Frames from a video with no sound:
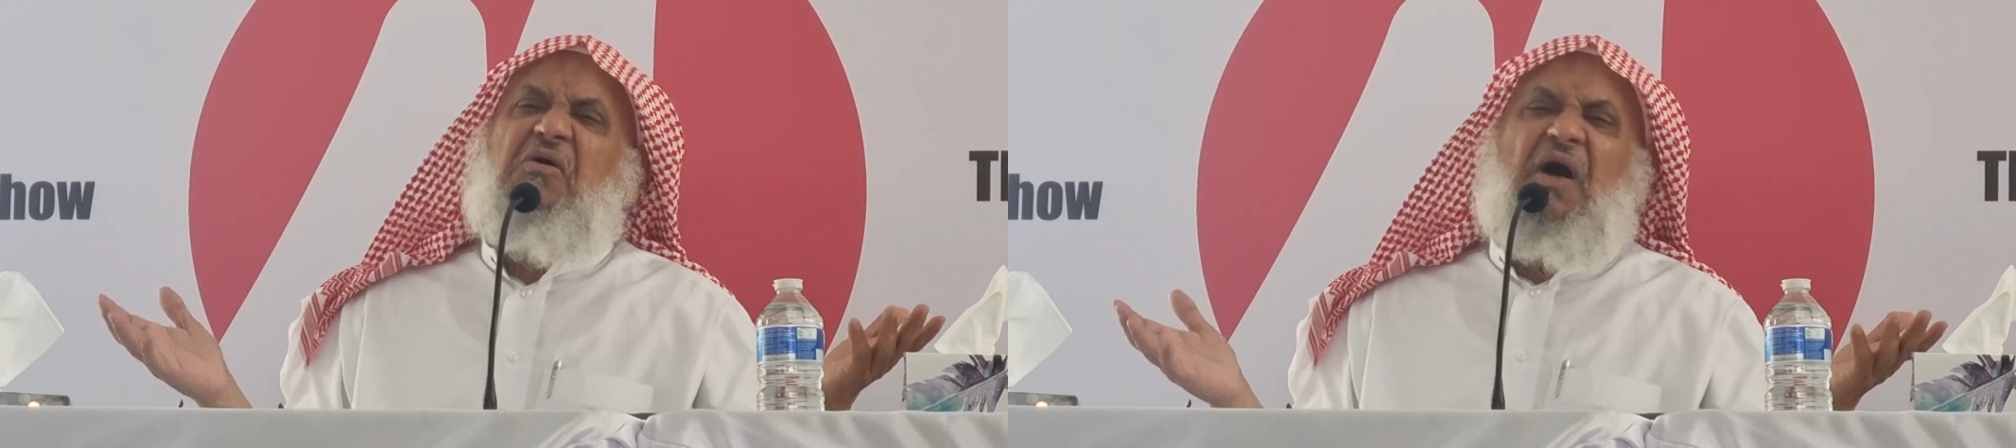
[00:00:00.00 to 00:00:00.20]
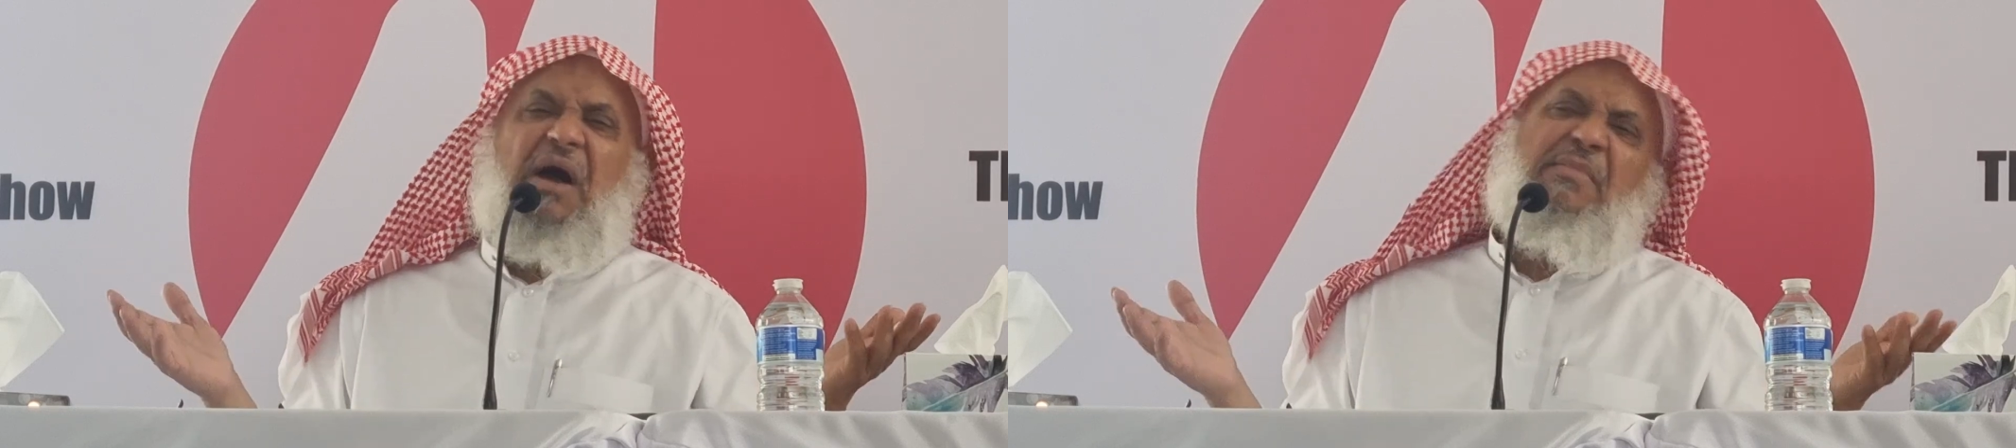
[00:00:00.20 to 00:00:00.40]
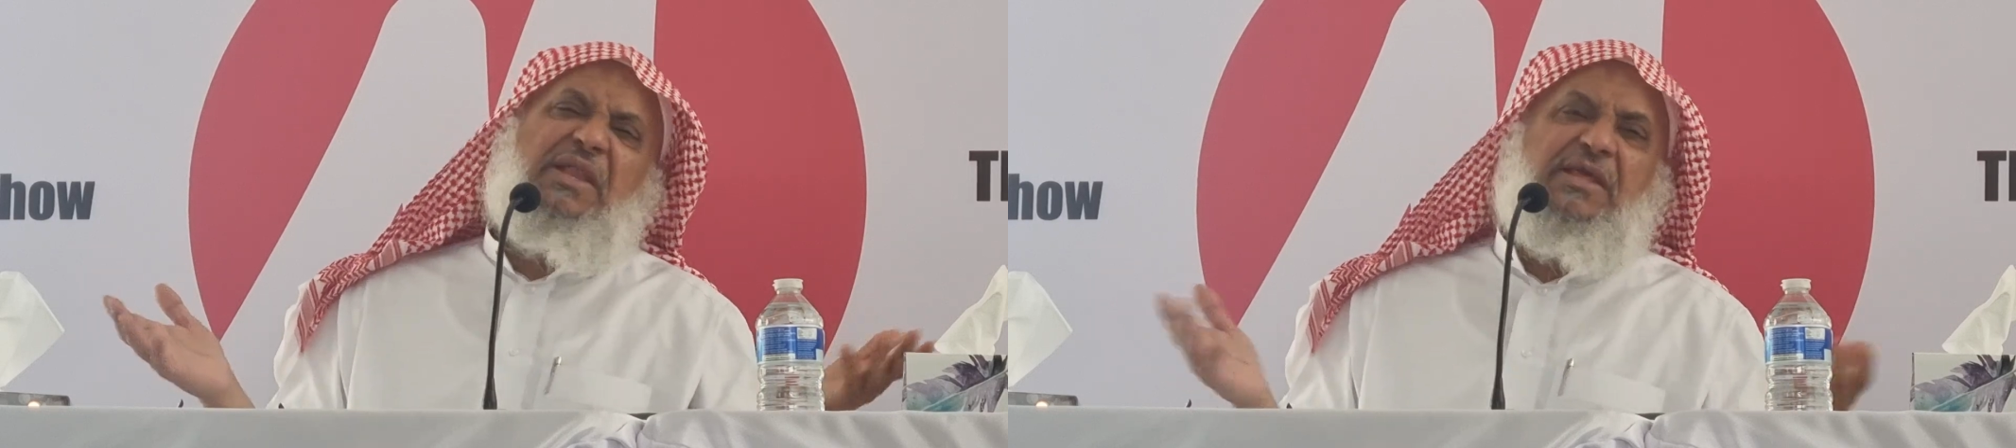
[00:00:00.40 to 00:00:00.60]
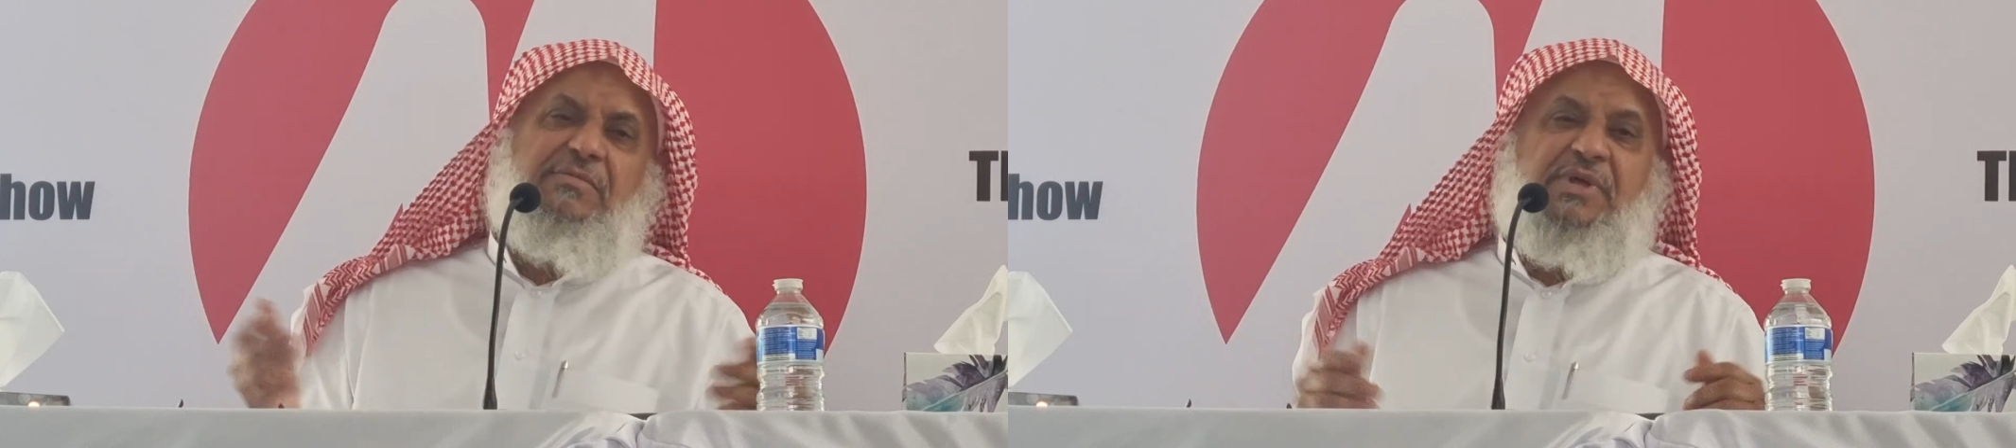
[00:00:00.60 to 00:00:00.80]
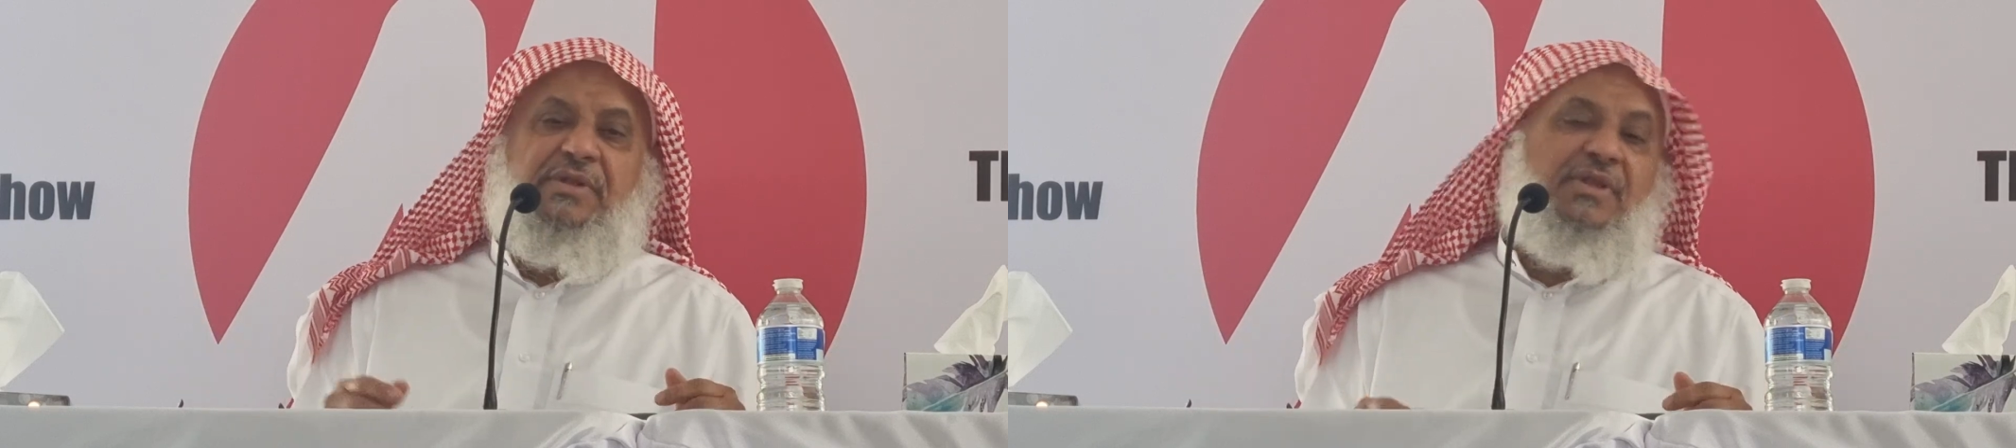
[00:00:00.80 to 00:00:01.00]
oh, I'm a
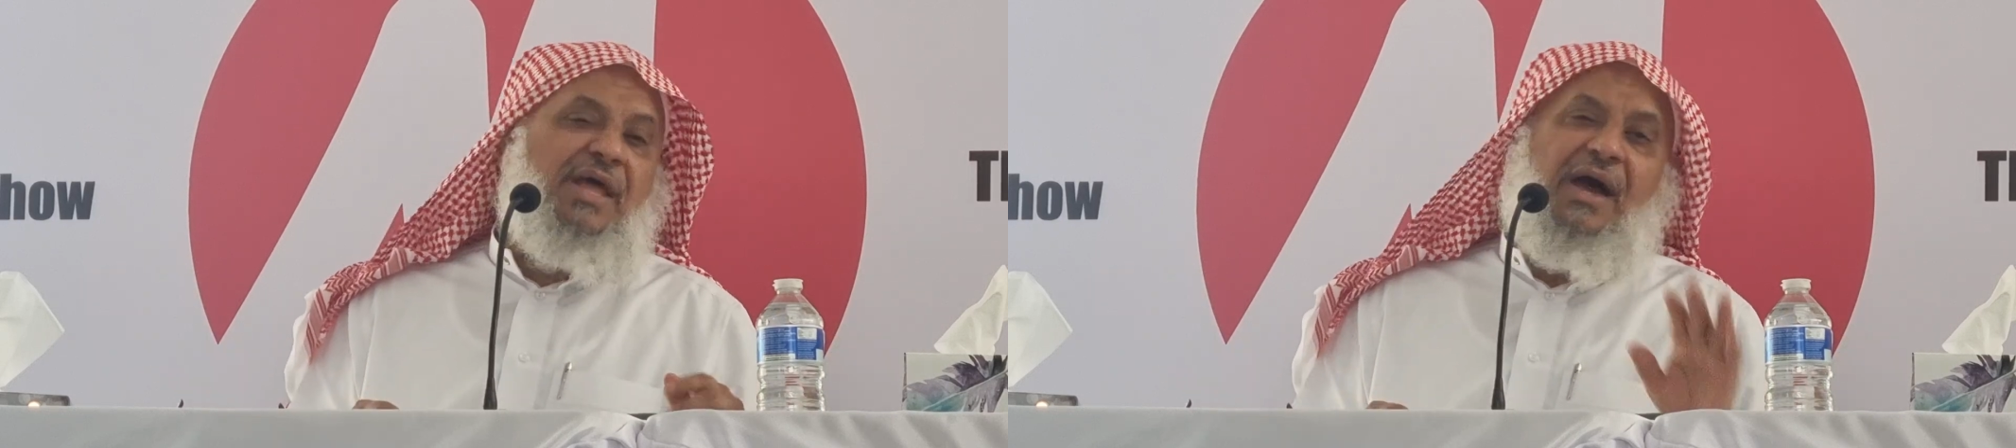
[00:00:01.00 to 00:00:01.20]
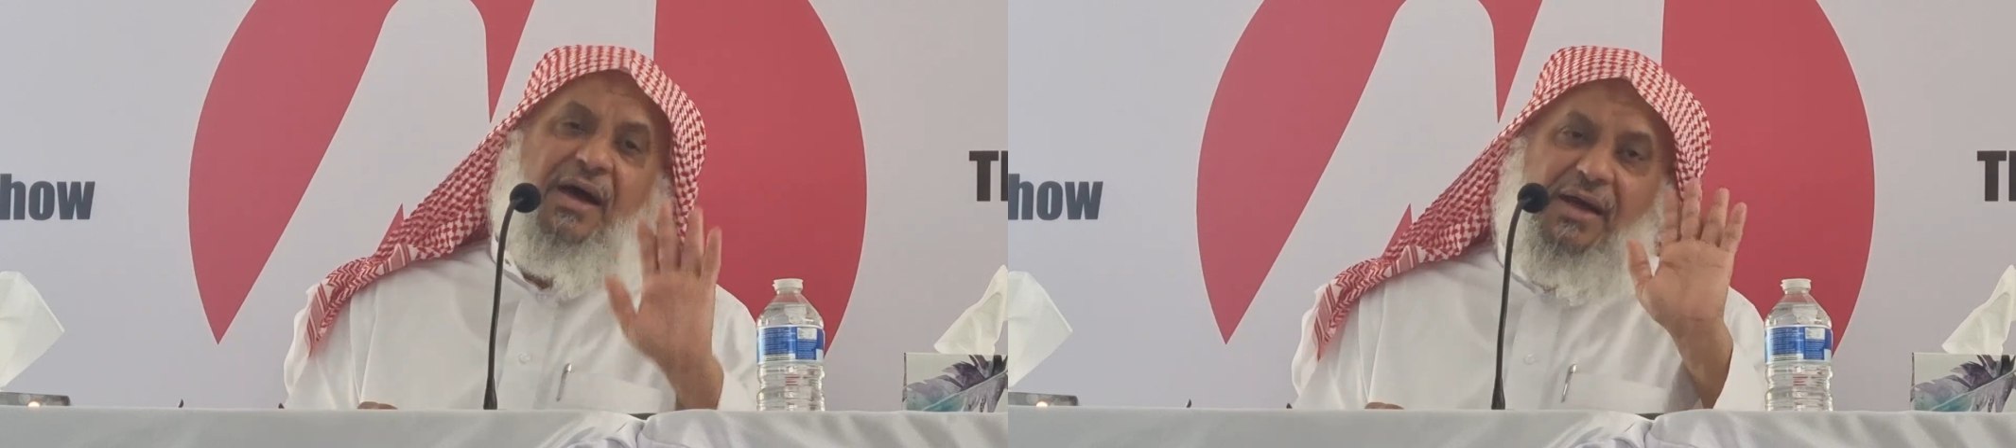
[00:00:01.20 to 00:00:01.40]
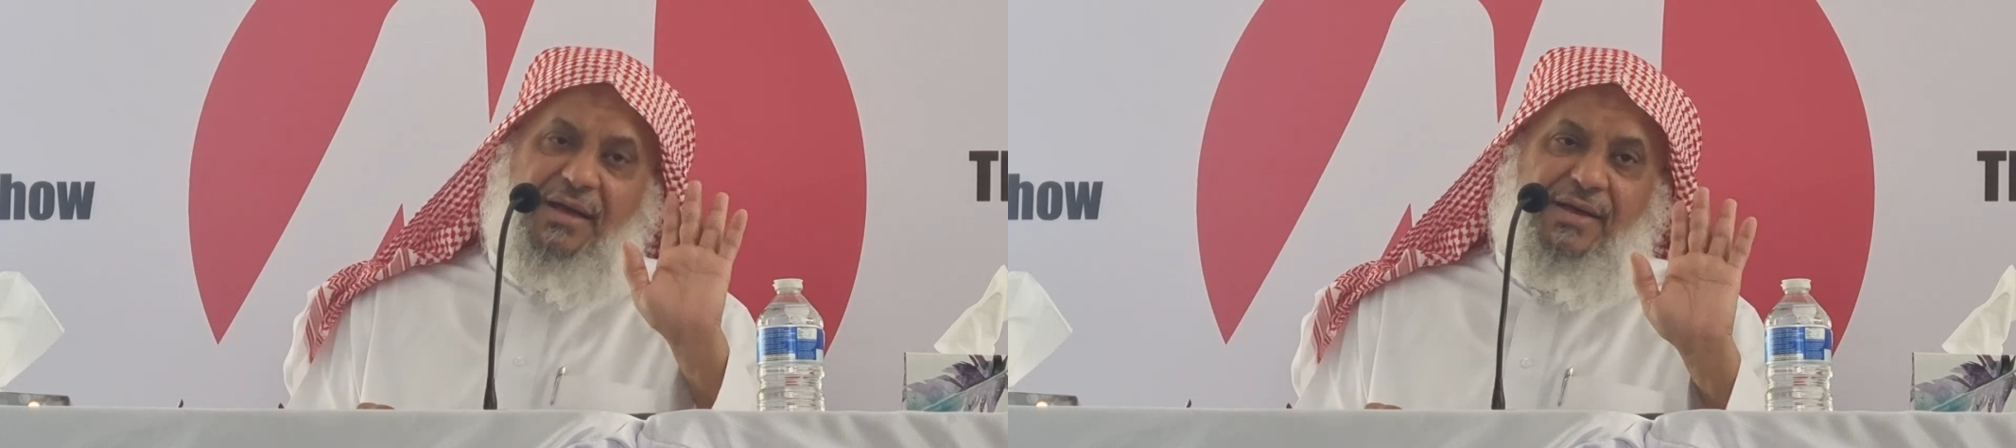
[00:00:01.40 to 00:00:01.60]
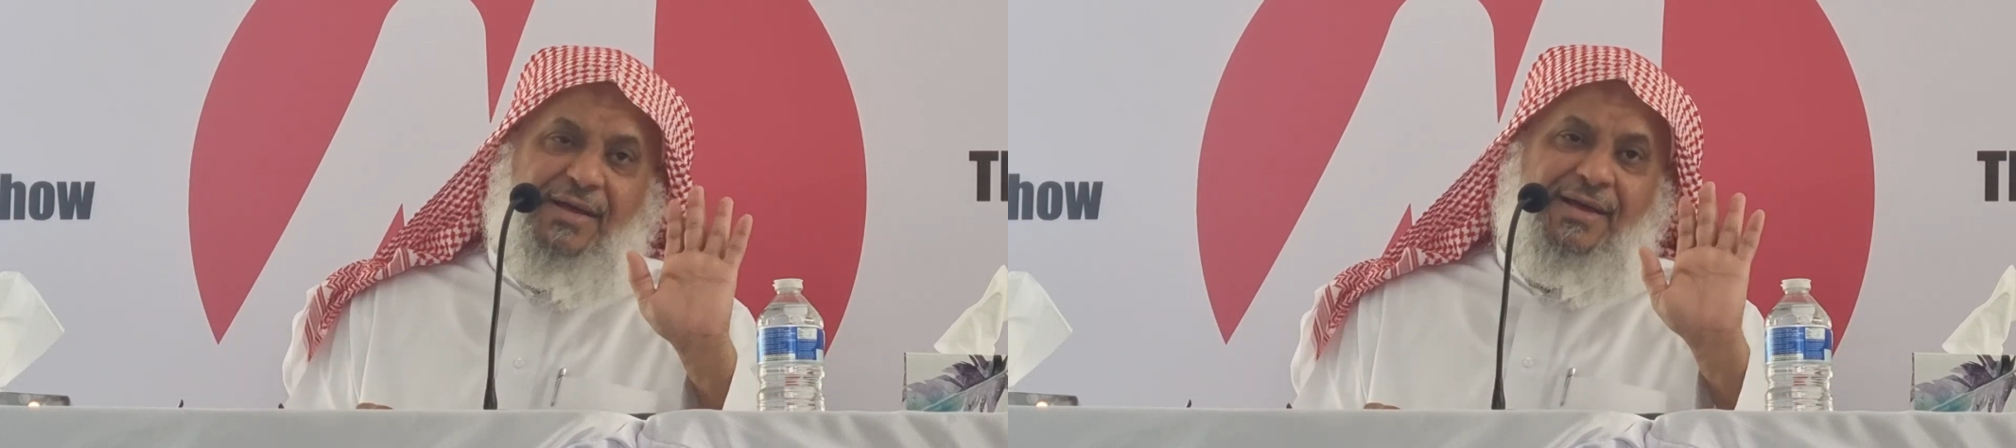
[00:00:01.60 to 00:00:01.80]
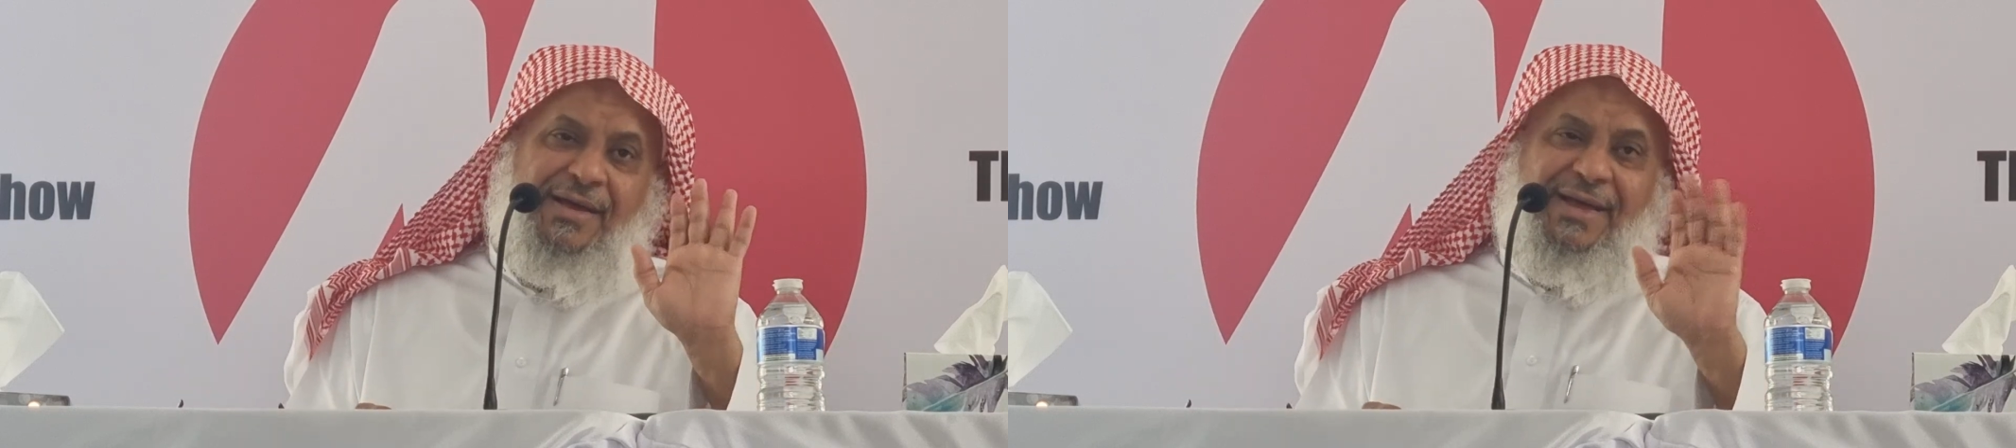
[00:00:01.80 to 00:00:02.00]
layman. No.